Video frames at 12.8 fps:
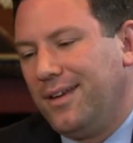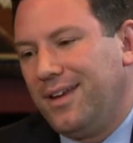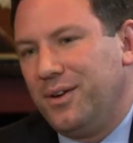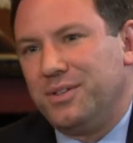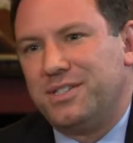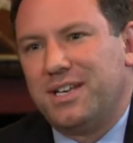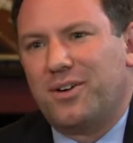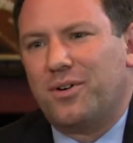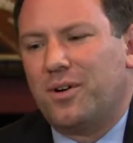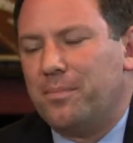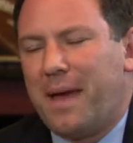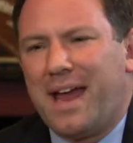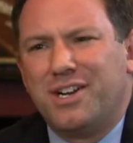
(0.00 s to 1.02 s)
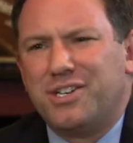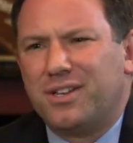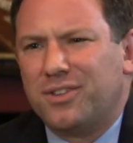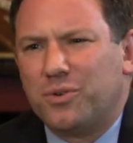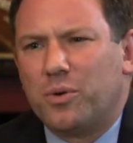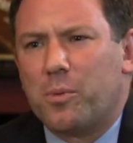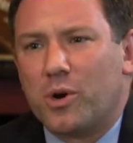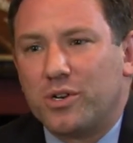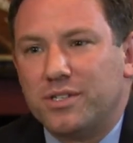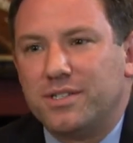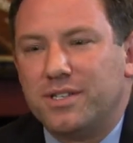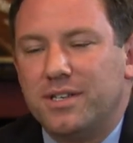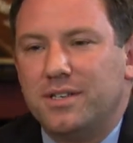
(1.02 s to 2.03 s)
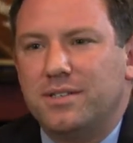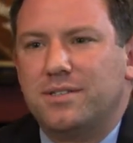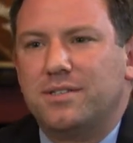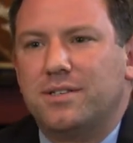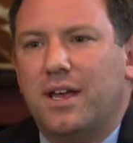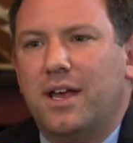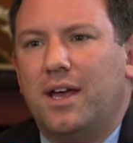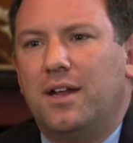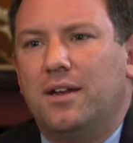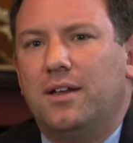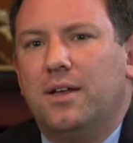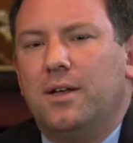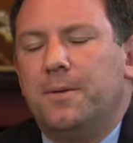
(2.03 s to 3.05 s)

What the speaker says: et cetera, managing through emergencies, and